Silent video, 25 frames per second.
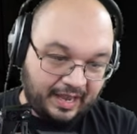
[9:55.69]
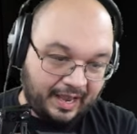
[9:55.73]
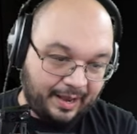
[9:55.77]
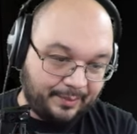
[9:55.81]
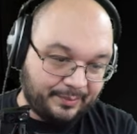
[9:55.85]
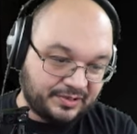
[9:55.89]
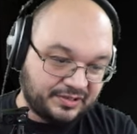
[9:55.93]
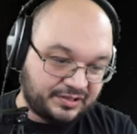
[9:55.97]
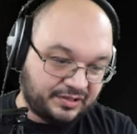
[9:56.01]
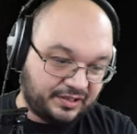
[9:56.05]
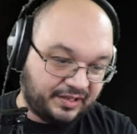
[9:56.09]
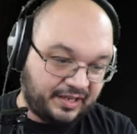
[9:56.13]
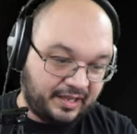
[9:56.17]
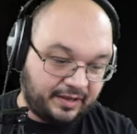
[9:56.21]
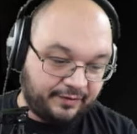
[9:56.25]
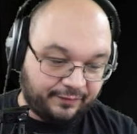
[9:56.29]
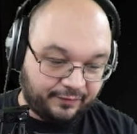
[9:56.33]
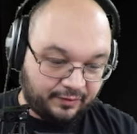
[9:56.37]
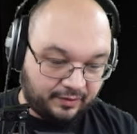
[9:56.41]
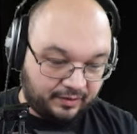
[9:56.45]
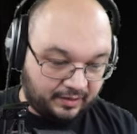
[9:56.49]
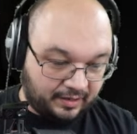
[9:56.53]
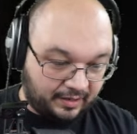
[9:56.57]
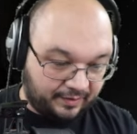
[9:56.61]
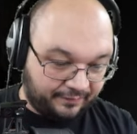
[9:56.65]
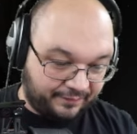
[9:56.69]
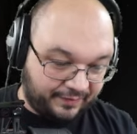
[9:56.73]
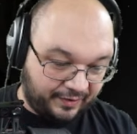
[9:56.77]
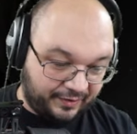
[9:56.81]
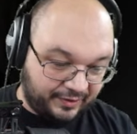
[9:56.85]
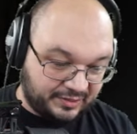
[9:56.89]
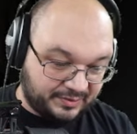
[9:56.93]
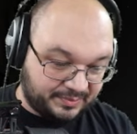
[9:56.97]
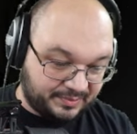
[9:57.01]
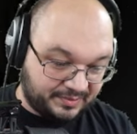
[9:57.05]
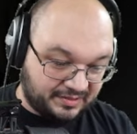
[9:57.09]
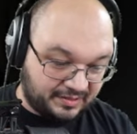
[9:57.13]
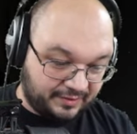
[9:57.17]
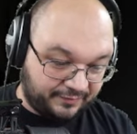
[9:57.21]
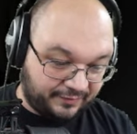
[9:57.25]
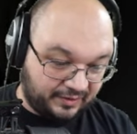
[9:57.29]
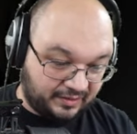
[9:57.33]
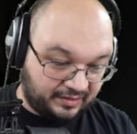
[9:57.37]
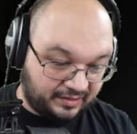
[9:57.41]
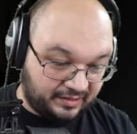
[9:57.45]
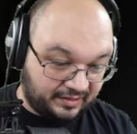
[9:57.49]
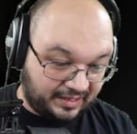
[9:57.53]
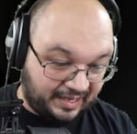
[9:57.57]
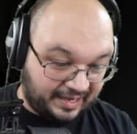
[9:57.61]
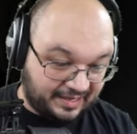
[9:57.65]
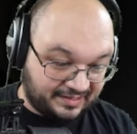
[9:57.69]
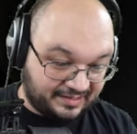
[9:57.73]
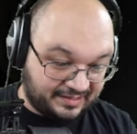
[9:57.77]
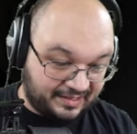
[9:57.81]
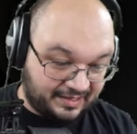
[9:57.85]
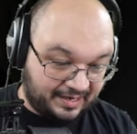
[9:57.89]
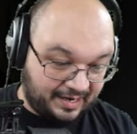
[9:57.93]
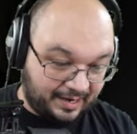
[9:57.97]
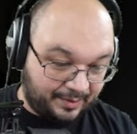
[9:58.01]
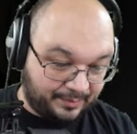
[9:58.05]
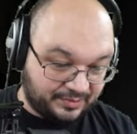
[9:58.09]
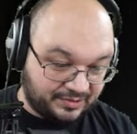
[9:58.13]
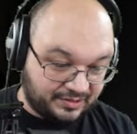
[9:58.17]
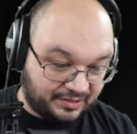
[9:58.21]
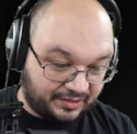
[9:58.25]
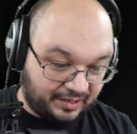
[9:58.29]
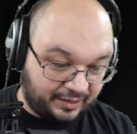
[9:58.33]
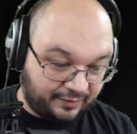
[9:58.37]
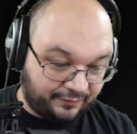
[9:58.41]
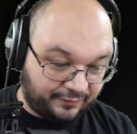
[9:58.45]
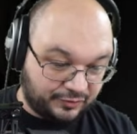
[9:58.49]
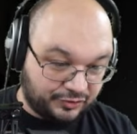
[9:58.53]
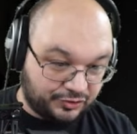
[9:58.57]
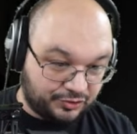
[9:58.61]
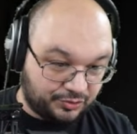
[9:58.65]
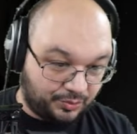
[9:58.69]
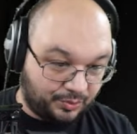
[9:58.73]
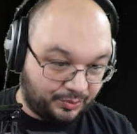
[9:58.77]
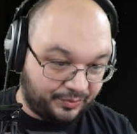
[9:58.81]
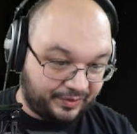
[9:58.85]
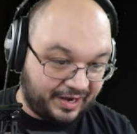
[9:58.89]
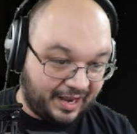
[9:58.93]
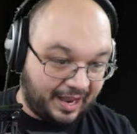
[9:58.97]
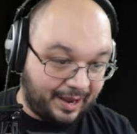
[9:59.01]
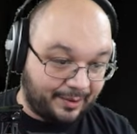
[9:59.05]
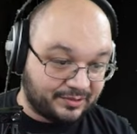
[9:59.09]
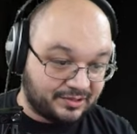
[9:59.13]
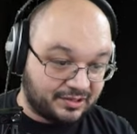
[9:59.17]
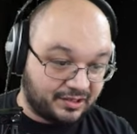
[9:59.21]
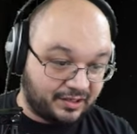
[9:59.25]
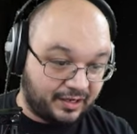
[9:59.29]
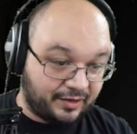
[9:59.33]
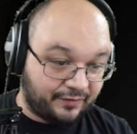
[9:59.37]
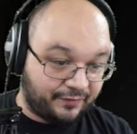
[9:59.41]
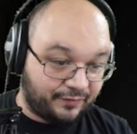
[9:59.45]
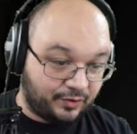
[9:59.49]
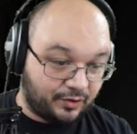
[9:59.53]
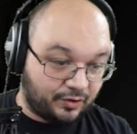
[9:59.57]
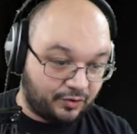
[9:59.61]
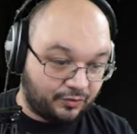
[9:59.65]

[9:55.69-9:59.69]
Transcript: I was looking for, very specifically last night, I was looking for jewelry. I was looking for a